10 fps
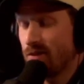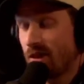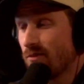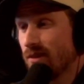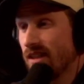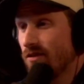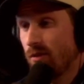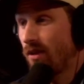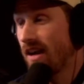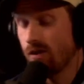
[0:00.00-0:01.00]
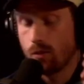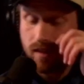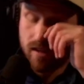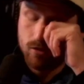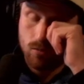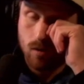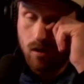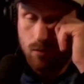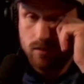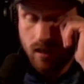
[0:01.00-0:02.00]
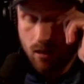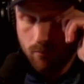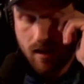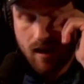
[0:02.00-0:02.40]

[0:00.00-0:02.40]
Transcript: It was unbelievable. I hope they do well when they come